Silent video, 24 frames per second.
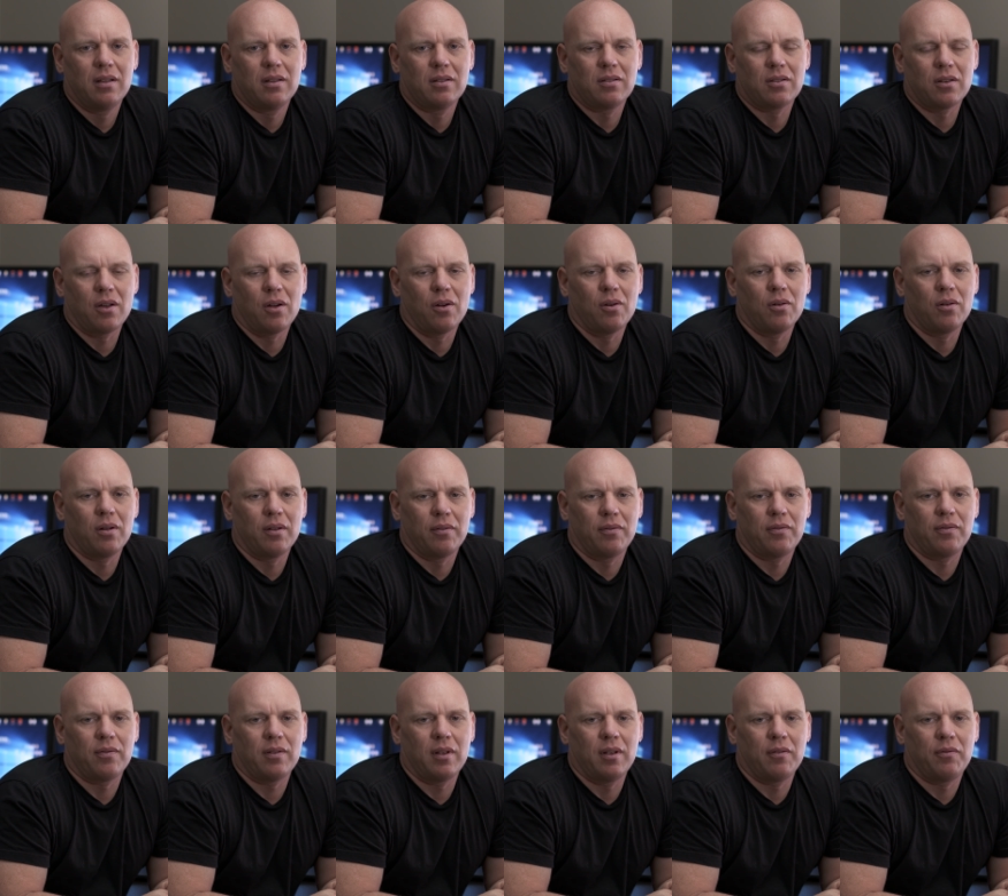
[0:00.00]
So
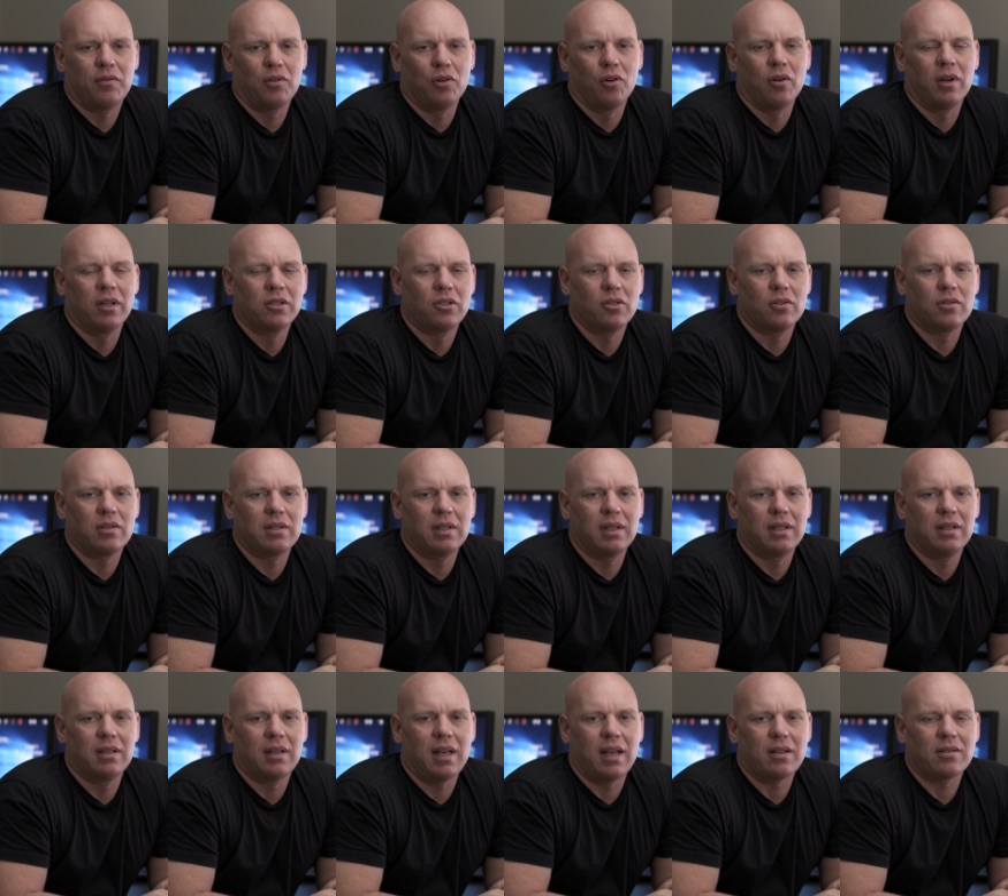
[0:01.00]
if, if you're
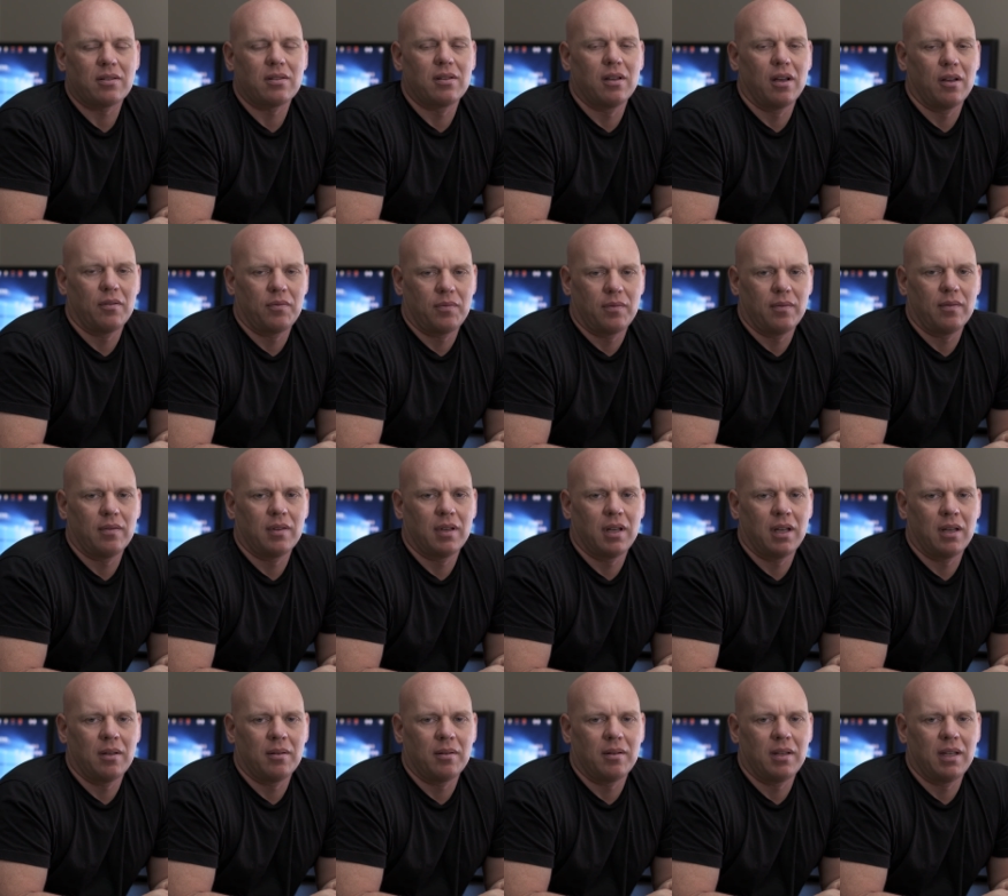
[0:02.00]
interested in that stuff,
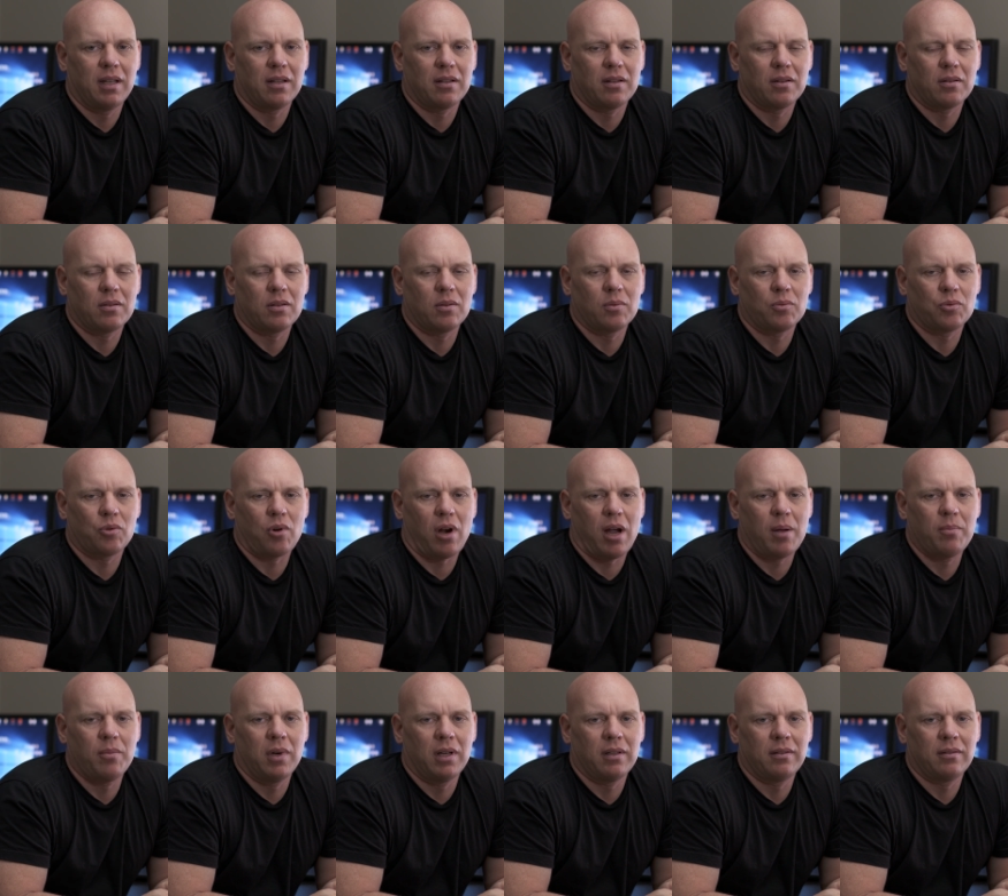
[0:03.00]
uh, hit the
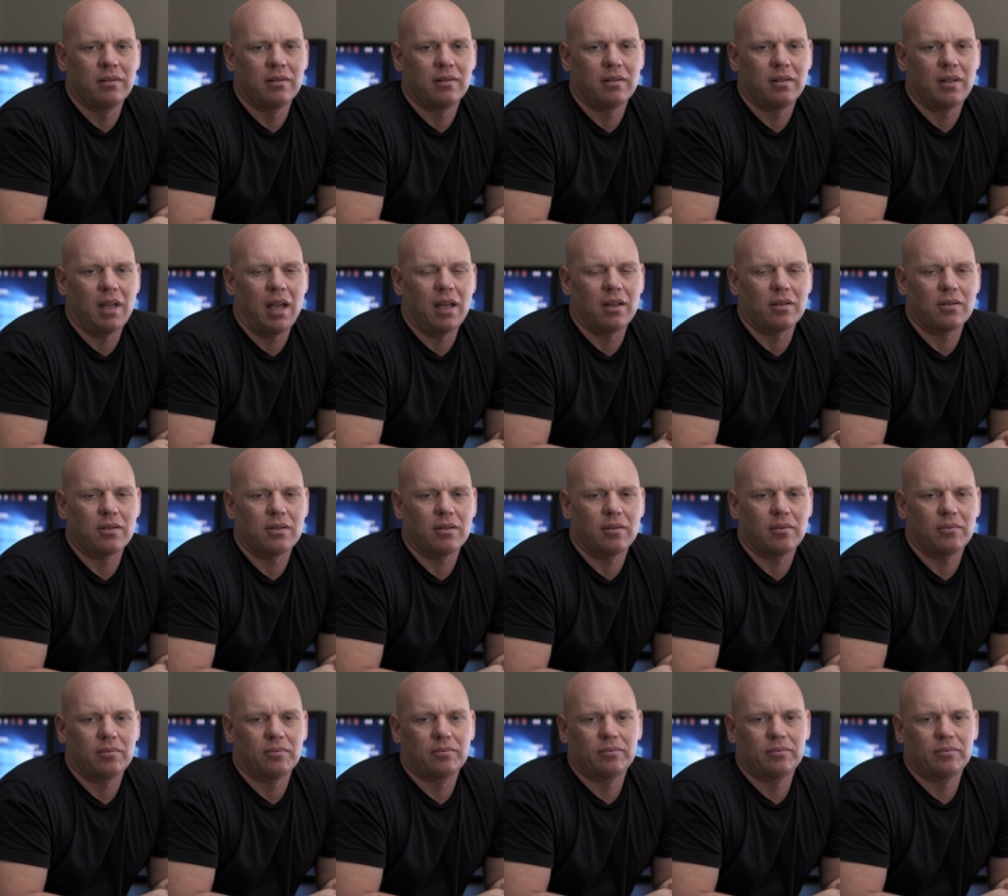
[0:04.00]
subscribe button. Thanks.